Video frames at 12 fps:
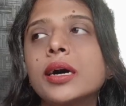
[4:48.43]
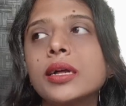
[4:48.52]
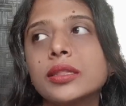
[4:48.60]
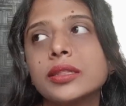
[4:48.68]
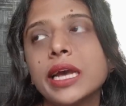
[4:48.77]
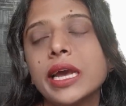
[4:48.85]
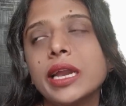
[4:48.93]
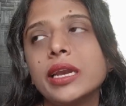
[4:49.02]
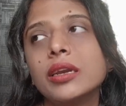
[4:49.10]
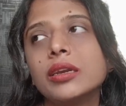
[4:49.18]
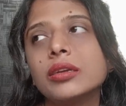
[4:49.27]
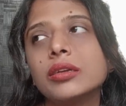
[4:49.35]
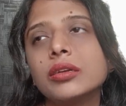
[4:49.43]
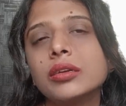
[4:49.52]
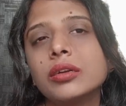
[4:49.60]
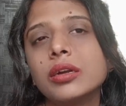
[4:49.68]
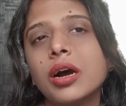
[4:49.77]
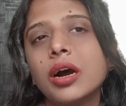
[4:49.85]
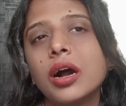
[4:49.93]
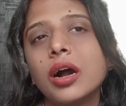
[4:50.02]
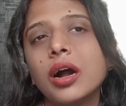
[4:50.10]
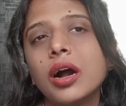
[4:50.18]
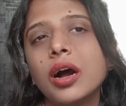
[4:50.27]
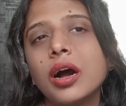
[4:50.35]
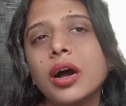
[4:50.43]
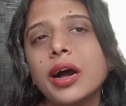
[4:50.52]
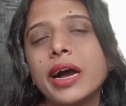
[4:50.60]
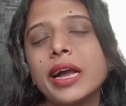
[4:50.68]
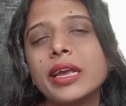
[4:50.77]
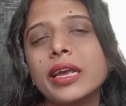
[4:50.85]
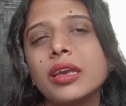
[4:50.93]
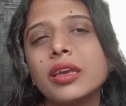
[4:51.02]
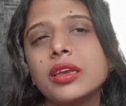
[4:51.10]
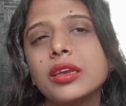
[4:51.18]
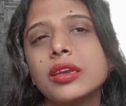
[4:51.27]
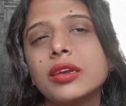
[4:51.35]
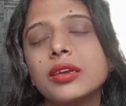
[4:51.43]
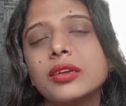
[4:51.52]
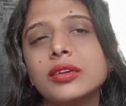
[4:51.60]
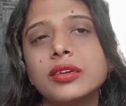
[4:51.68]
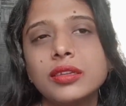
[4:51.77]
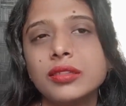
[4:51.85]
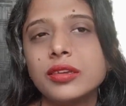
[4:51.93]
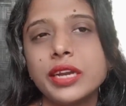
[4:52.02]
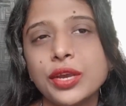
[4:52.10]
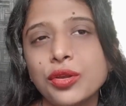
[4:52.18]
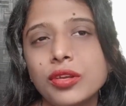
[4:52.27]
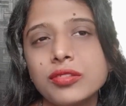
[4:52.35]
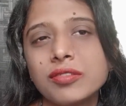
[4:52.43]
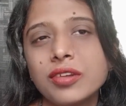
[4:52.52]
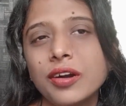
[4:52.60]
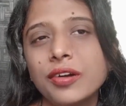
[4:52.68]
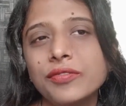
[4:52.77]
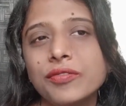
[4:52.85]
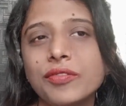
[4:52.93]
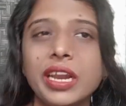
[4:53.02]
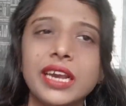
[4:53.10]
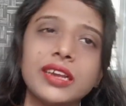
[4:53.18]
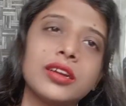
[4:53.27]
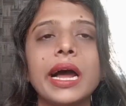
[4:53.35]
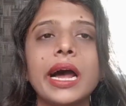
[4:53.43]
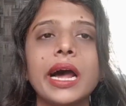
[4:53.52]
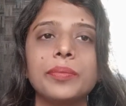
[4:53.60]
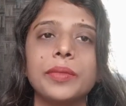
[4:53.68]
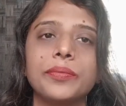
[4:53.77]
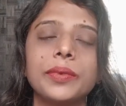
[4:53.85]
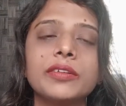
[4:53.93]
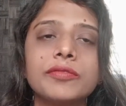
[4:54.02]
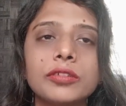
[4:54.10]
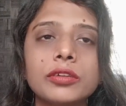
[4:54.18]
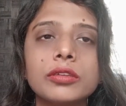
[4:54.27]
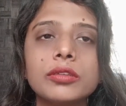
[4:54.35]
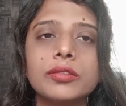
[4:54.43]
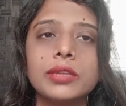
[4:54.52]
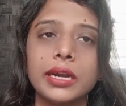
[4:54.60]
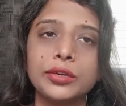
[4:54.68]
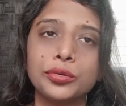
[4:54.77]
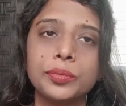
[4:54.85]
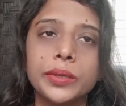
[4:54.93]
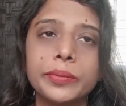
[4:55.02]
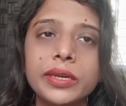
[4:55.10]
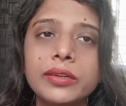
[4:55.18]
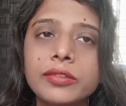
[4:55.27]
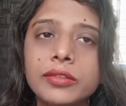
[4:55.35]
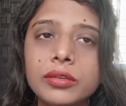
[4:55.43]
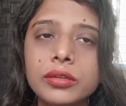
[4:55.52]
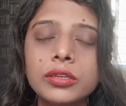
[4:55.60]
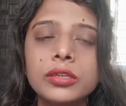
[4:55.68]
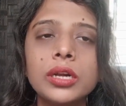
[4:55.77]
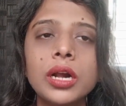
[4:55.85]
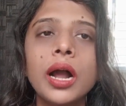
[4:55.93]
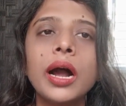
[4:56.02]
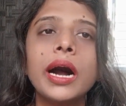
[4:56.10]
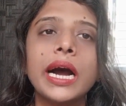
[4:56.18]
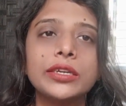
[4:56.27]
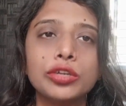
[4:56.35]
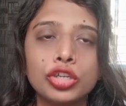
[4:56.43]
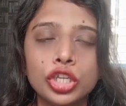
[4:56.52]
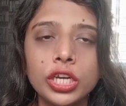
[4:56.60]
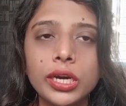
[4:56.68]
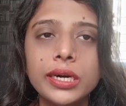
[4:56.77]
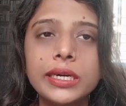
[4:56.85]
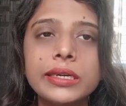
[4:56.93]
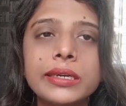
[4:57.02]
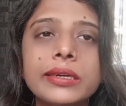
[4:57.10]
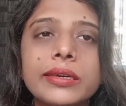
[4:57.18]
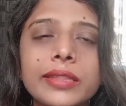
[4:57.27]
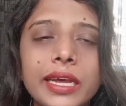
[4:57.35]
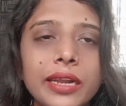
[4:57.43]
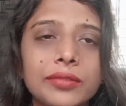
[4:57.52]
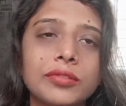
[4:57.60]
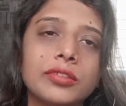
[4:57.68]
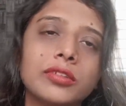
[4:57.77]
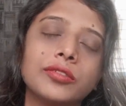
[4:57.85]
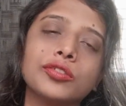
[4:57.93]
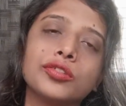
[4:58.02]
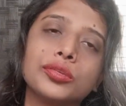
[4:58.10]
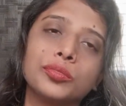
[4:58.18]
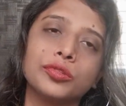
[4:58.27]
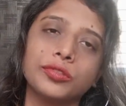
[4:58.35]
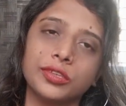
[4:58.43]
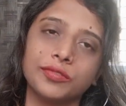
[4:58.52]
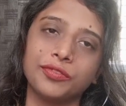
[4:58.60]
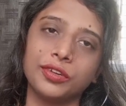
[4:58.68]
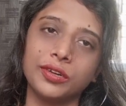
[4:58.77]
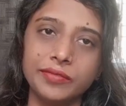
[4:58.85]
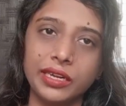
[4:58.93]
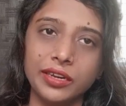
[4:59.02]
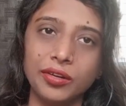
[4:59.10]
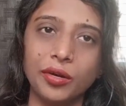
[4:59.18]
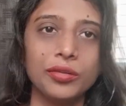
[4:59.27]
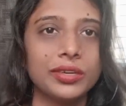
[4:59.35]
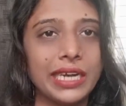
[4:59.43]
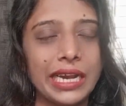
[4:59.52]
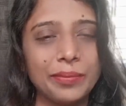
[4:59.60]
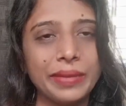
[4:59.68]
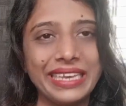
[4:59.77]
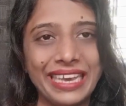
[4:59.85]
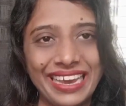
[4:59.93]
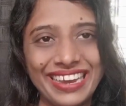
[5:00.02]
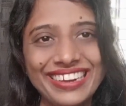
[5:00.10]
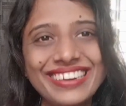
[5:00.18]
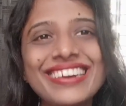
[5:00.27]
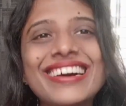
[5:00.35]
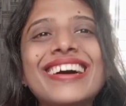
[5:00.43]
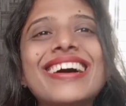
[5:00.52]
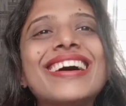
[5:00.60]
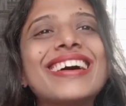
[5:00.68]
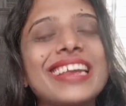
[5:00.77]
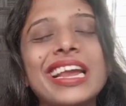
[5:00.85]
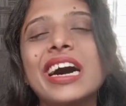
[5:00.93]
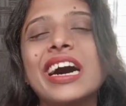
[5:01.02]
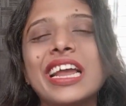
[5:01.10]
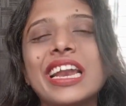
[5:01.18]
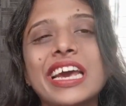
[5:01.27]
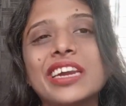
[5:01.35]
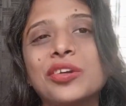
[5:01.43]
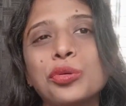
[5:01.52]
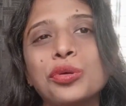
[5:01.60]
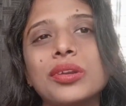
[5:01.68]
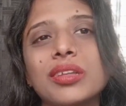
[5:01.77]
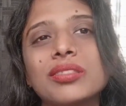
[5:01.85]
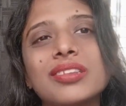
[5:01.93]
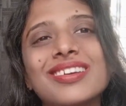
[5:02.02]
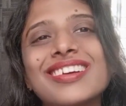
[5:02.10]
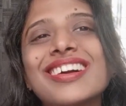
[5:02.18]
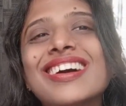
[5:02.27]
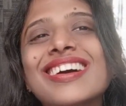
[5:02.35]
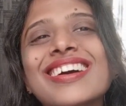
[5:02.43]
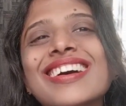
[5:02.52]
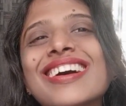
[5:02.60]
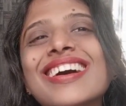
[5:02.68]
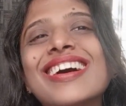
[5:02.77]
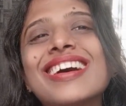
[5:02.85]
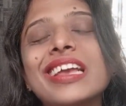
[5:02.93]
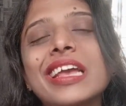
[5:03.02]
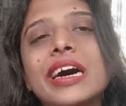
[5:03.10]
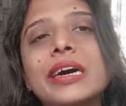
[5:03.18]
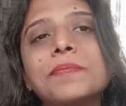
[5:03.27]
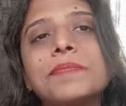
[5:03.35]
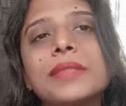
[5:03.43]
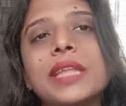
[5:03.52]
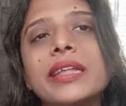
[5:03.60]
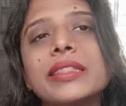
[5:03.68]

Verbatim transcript: Then I did the regular stuff, like, had my breakfast, I took my medicine, I took shower, then I was listening to music for a very long time again, yeah, I like doing nothing. Yeah, and